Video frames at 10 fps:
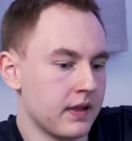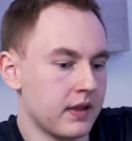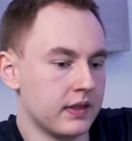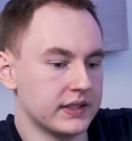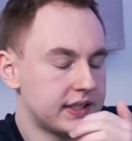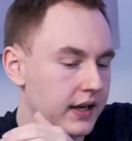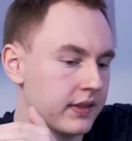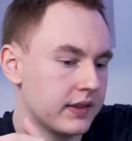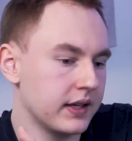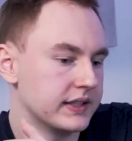The
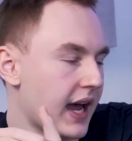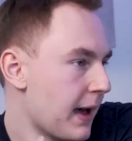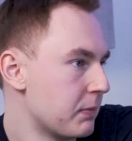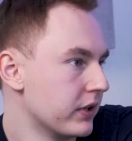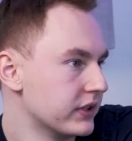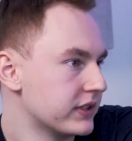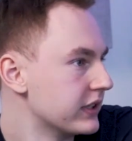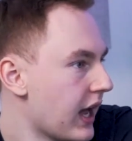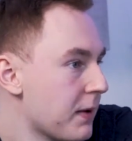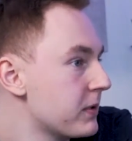second thing is happiness, and
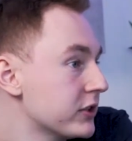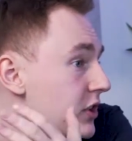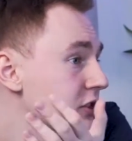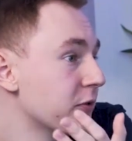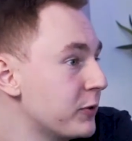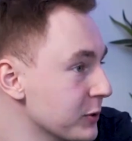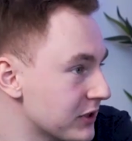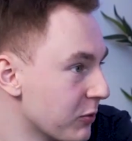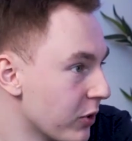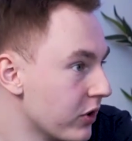happiness also fuels
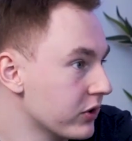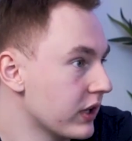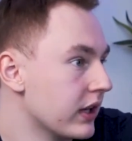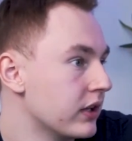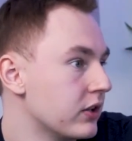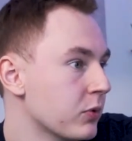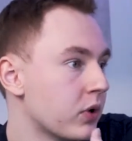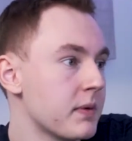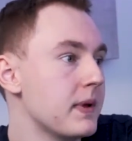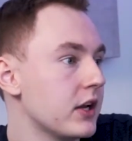the world, and you
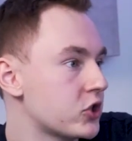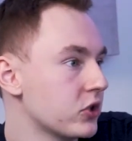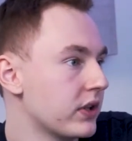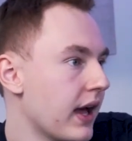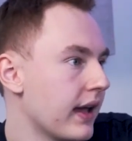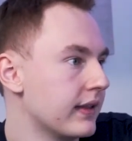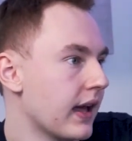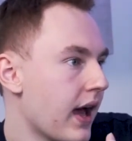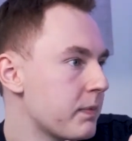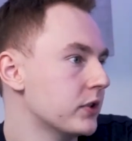want to make sure that the
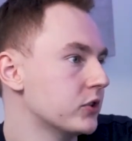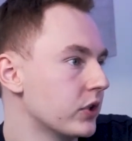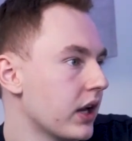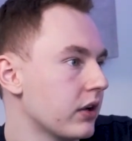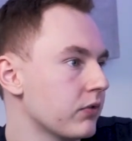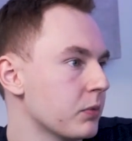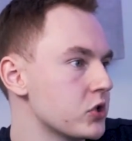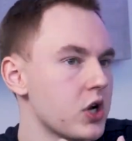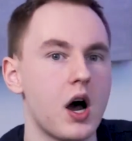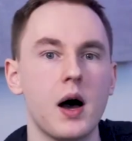happiness you're getting from
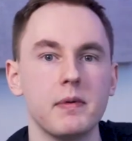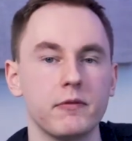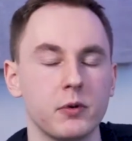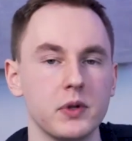job and from